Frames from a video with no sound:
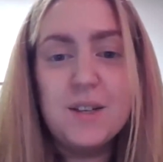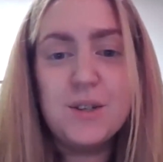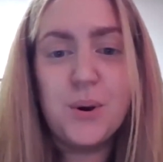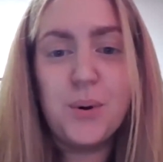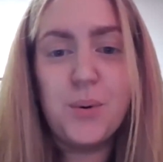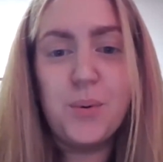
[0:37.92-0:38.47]

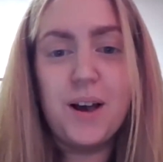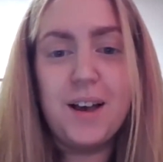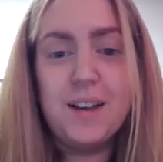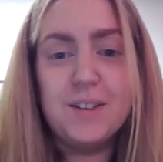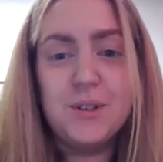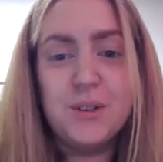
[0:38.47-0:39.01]
So
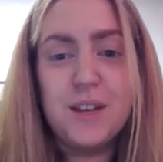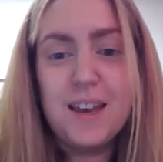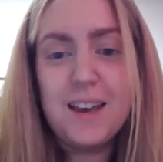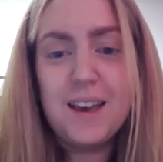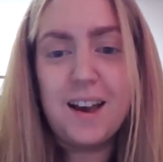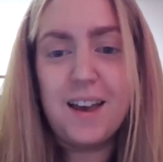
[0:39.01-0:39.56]

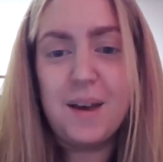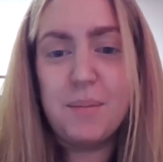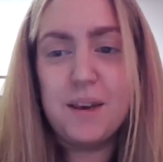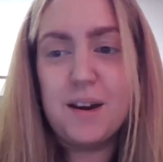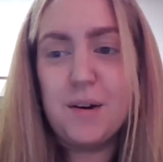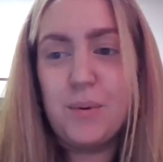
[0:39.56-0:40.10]
today I am
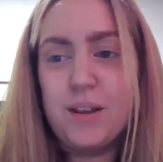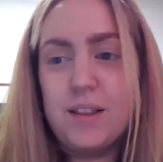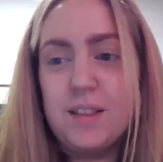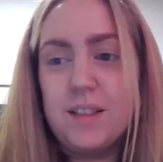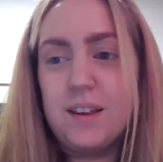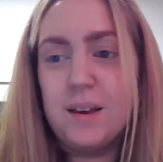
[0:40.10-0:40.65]
here with
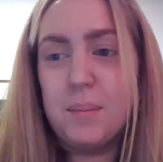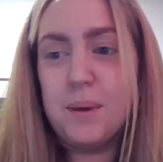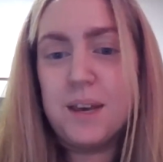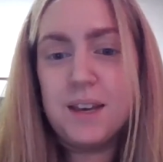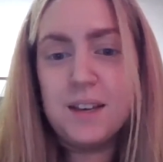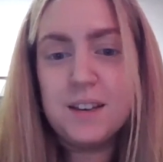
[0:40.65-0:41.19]

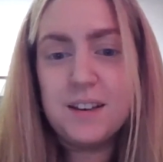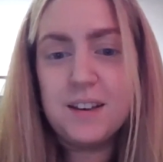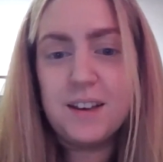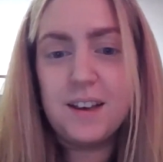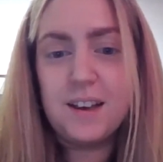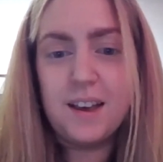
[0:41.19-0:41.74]
Bing.
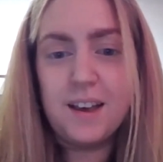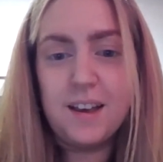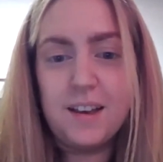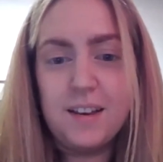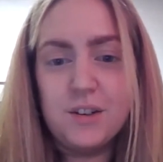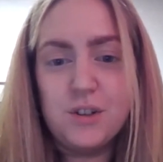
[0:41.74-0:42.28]

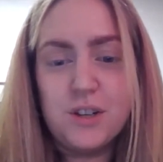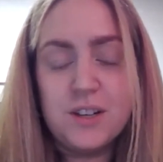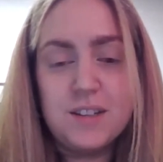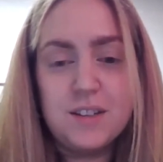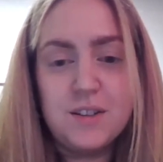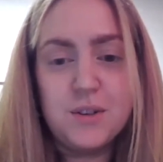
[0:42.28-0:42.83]
She
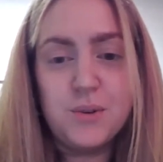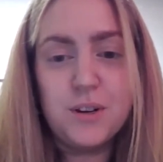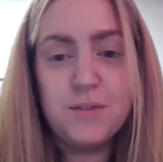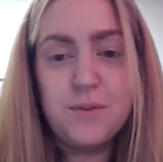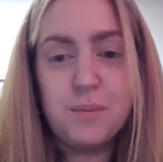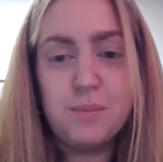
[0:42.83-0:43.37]
is a
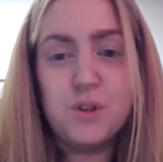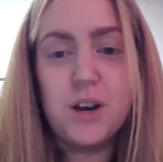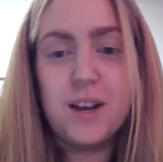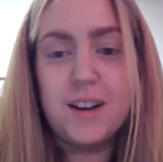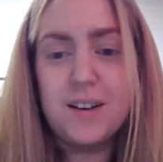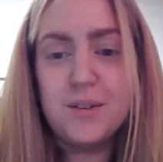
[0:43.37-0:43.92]
student from
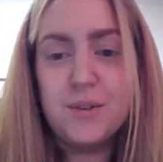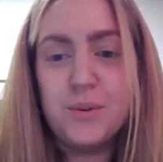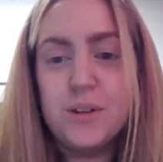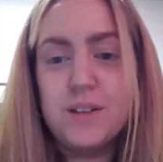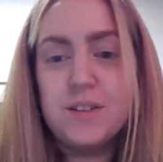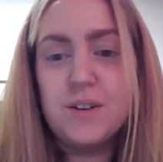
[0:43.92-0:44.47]
China
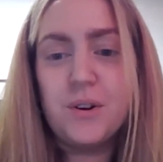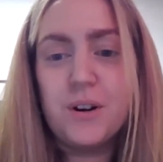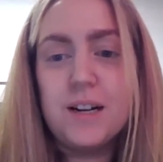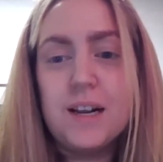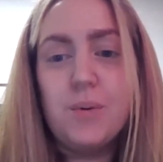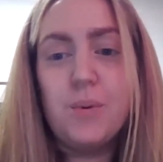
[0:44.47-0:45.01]
who is
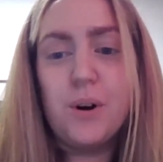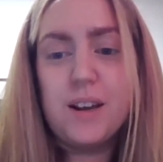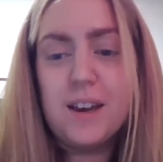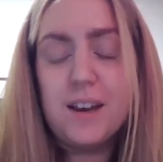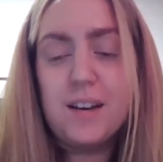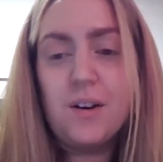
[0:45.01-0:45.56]
currently
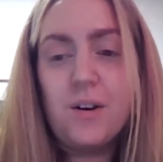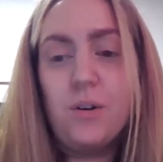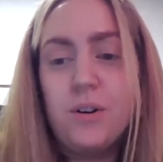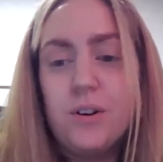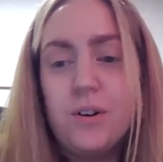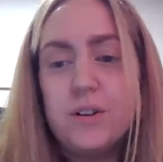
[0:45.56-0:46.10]
working
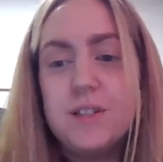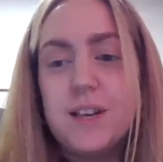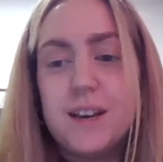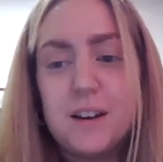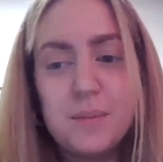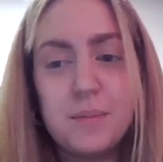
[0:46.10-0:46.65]
on her
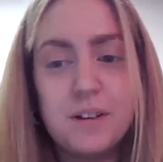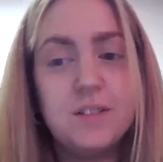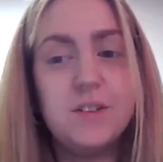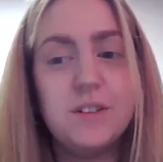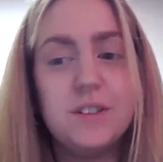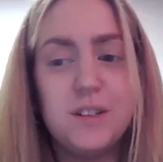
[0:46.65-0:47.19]
second
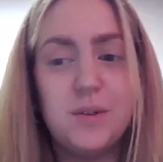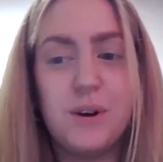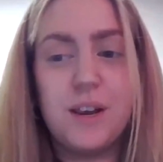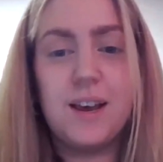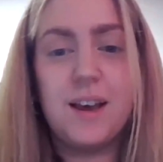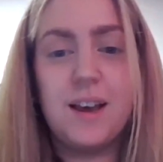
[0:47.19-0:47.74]
master's
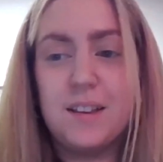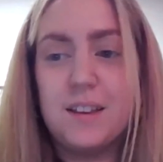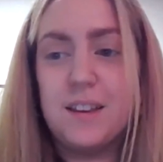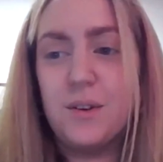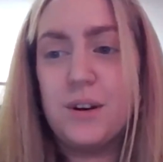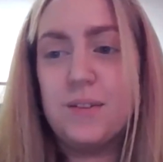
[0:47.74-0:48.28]
degree at
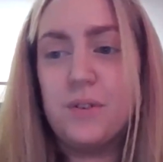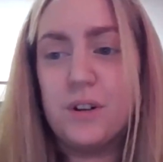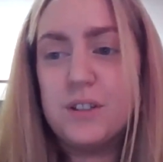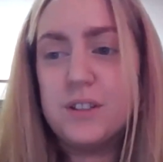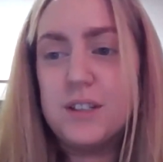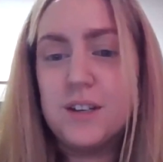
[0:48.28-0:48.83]
the
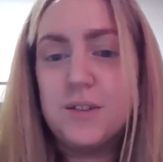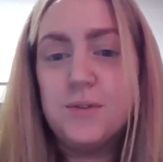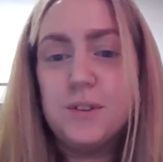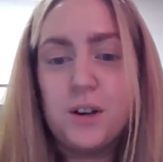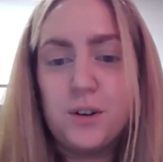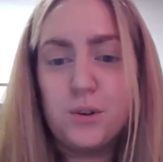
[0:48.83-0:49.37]
University
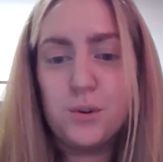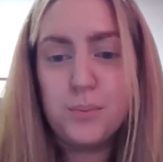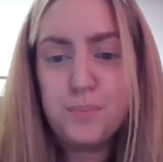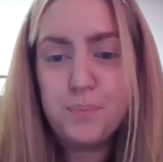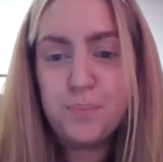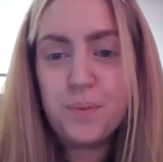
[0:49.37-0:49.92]
of
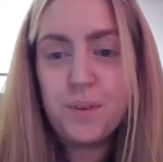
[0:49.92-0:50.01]
Tartu.